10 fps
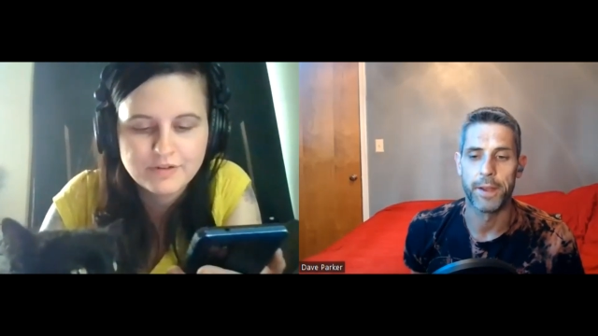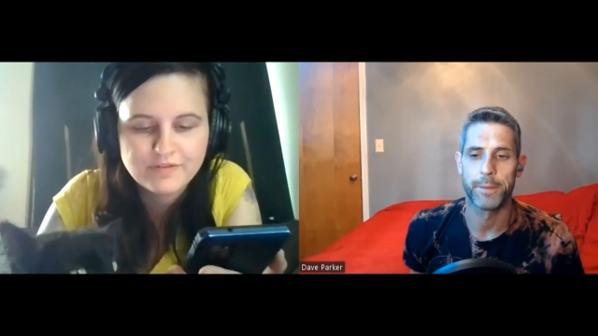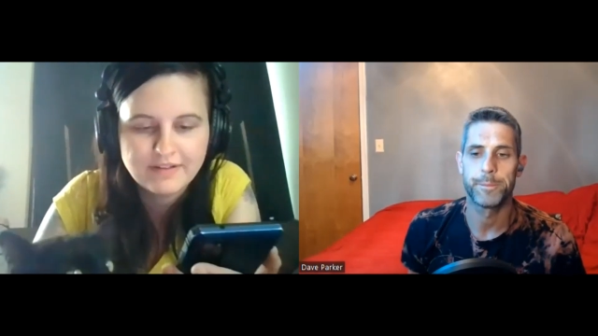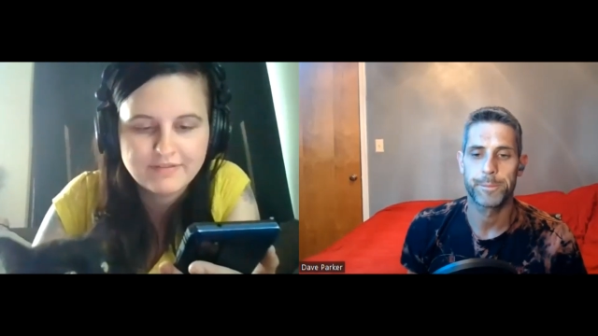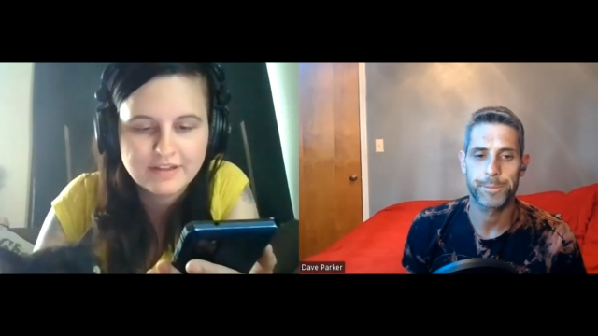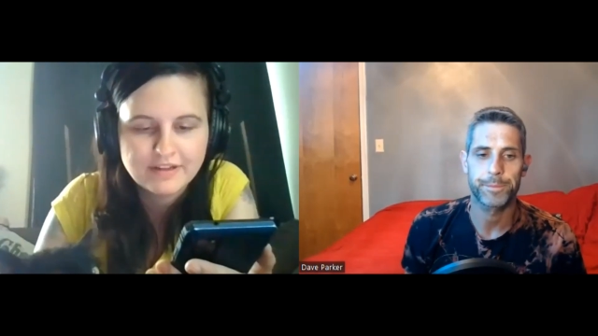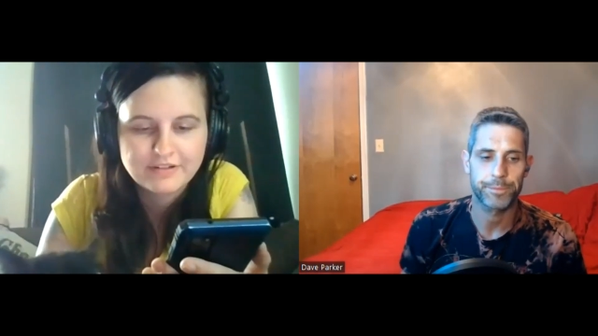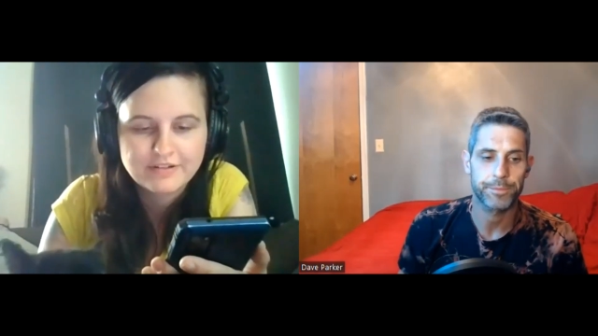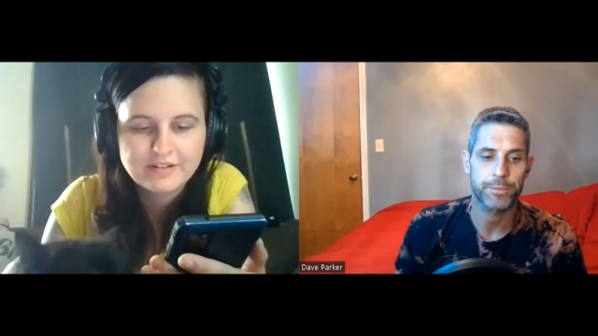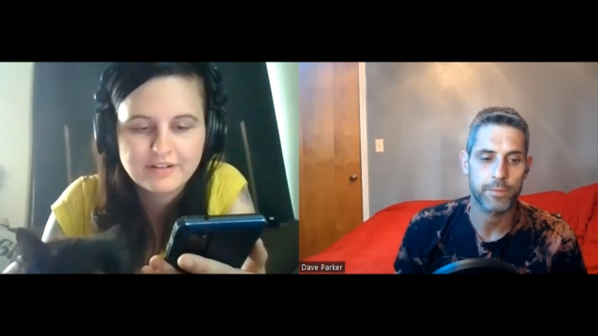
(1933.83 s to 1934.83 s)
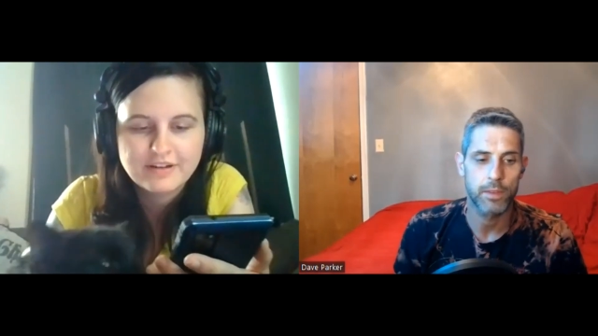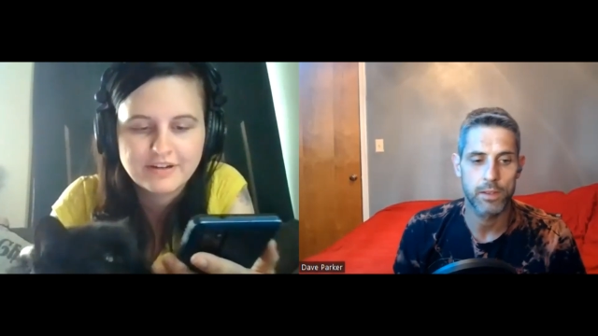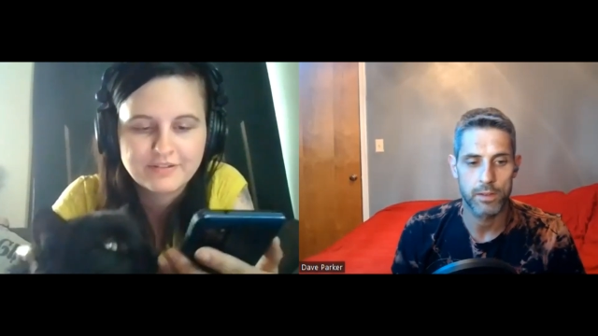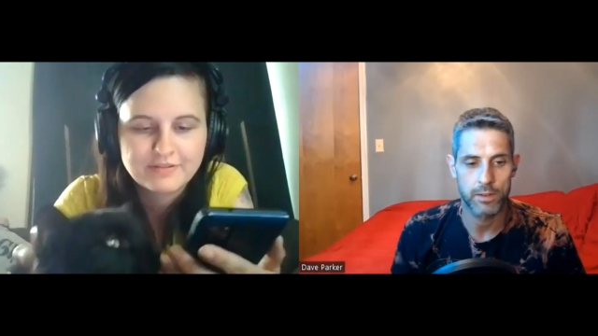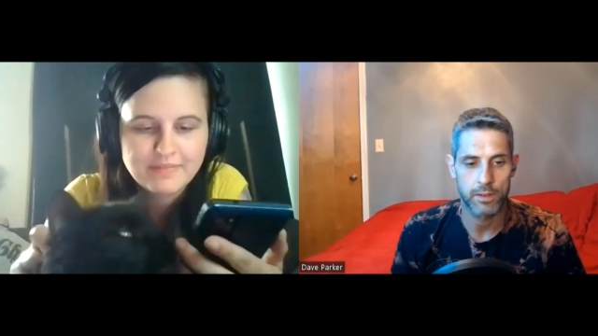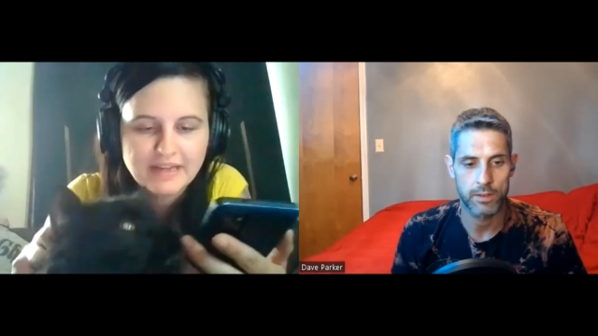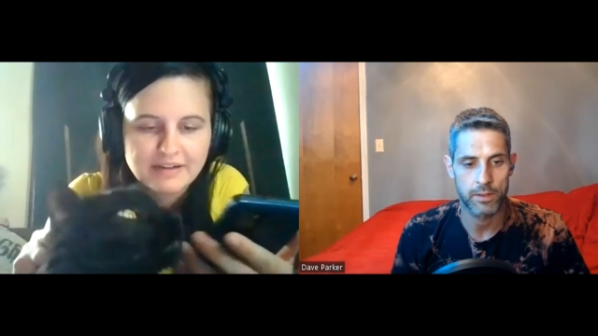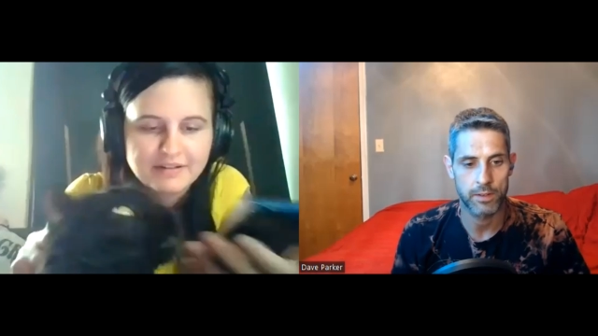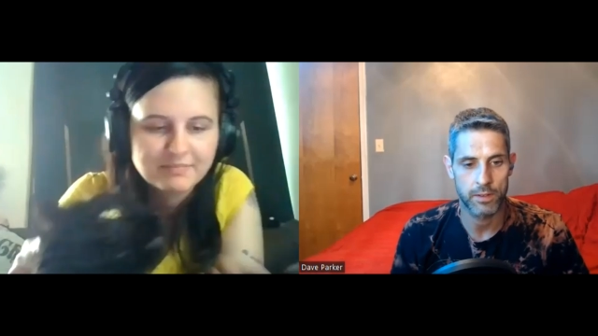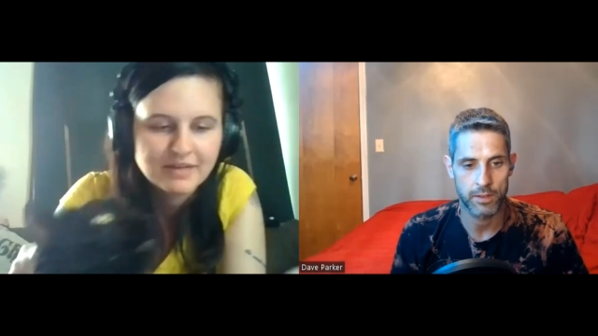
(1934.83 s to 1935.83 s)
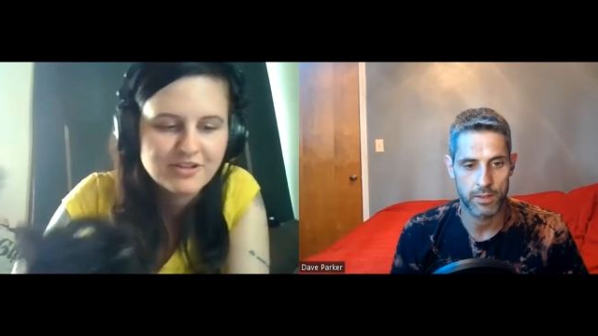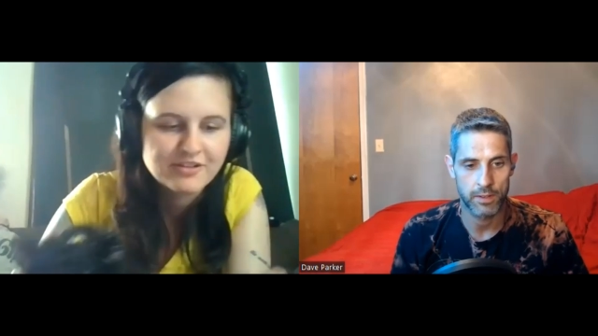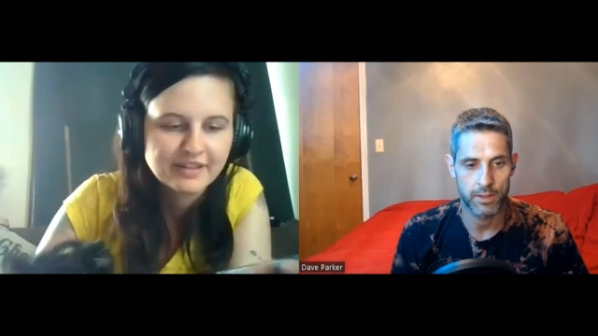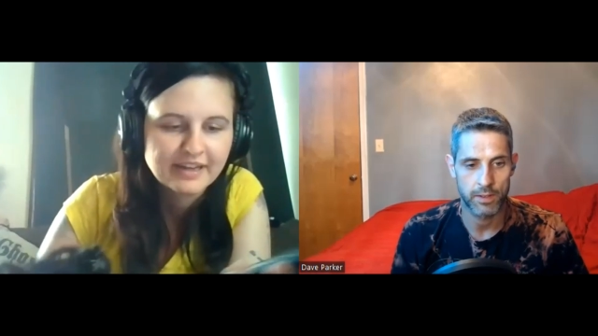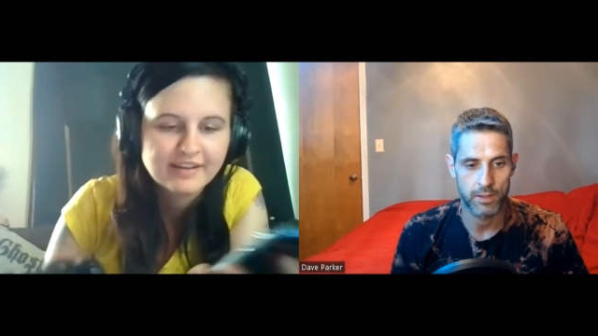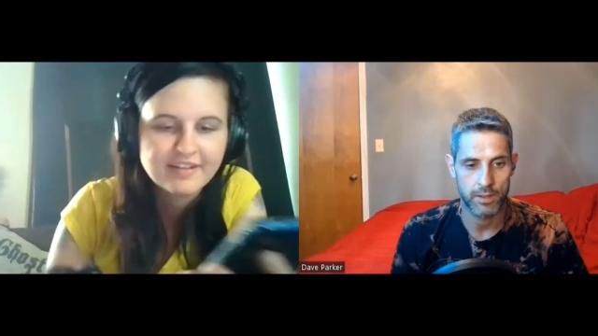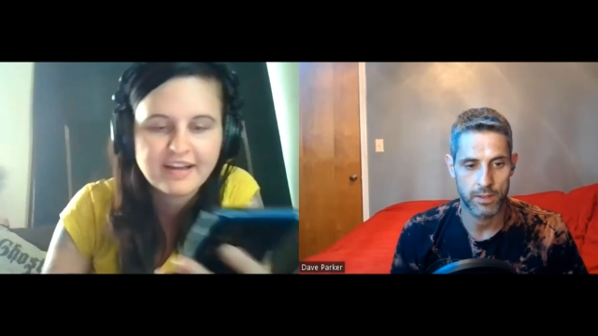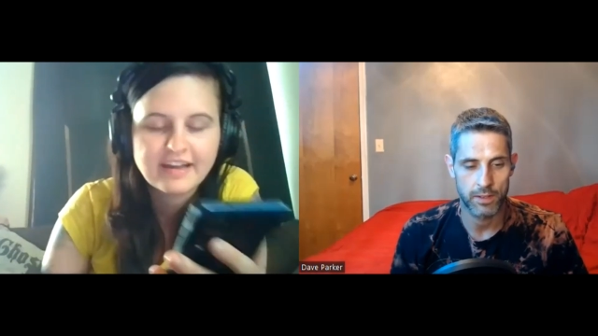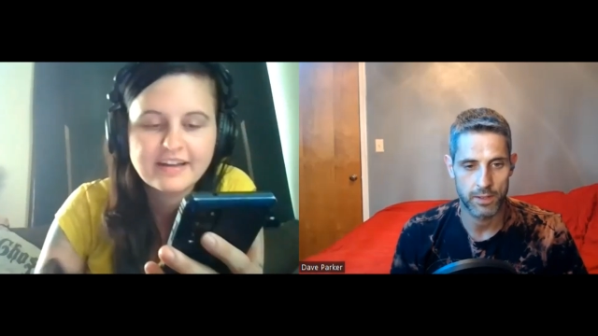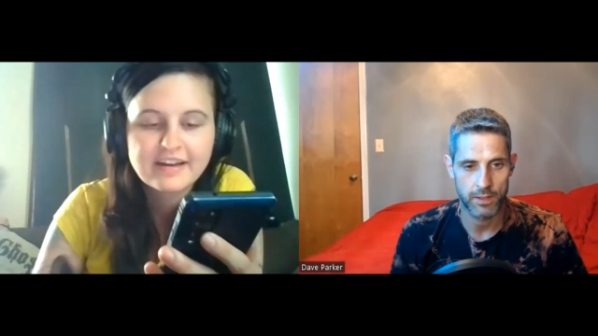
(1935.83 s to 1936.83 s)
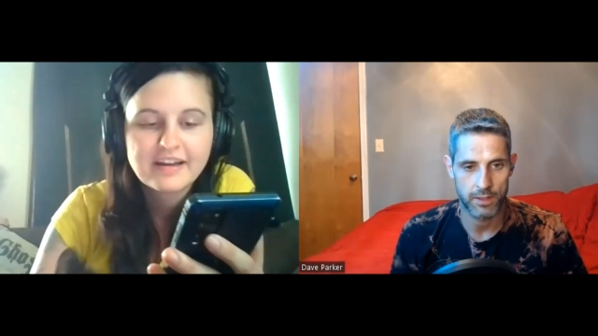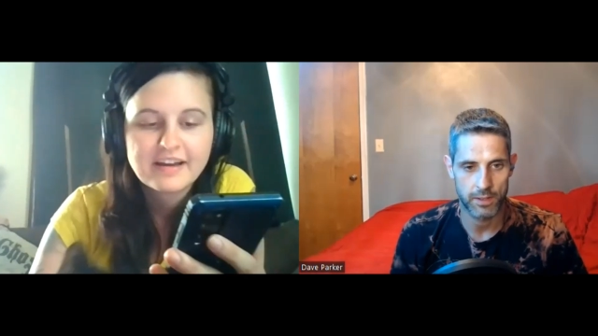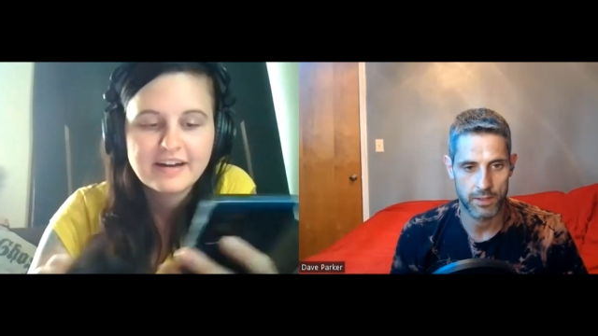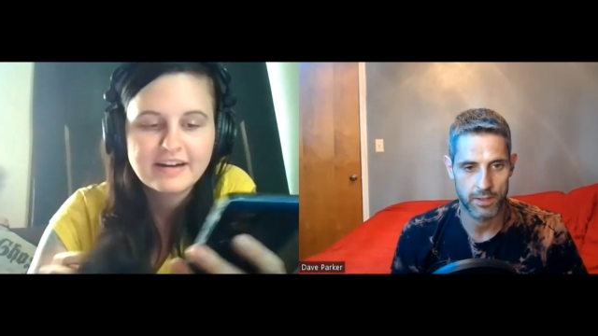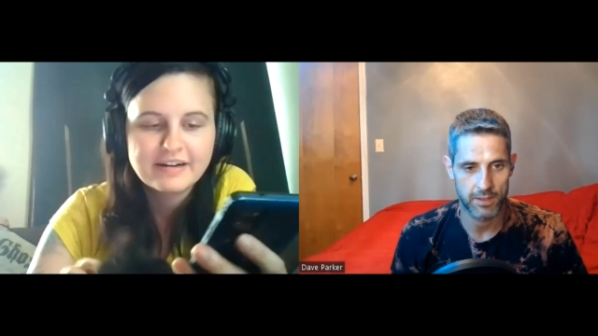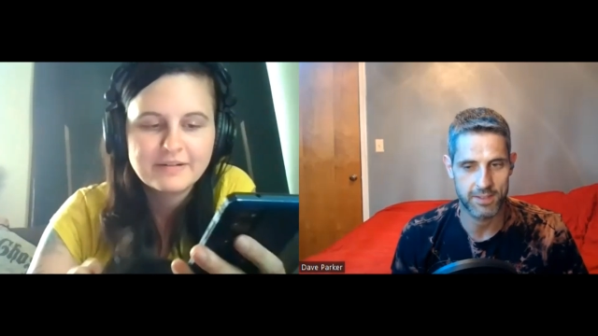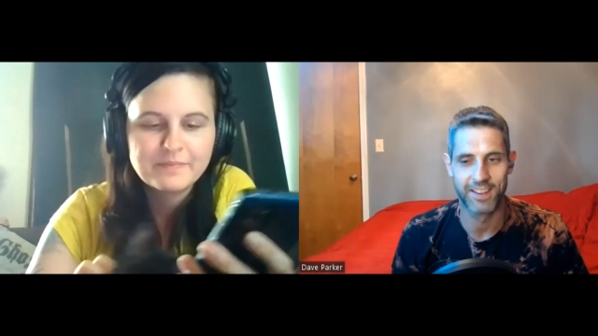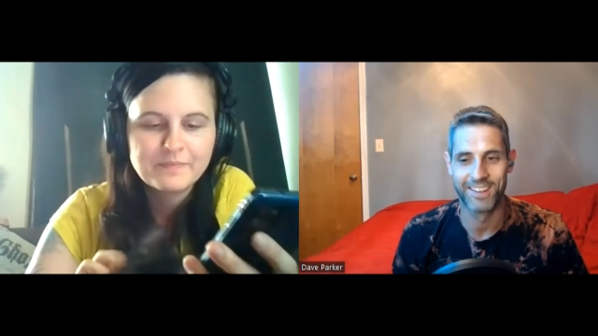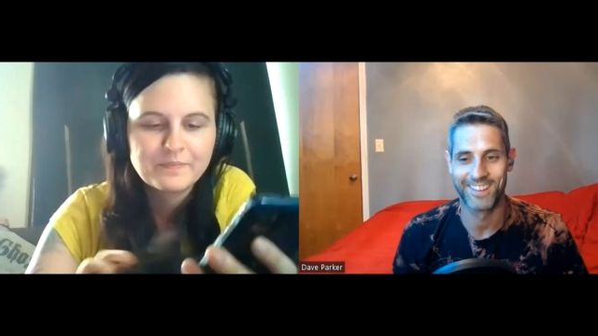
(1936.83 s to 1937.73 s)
Speaker 1: movie, yeah. even though you know me and my John Landis hate. Um,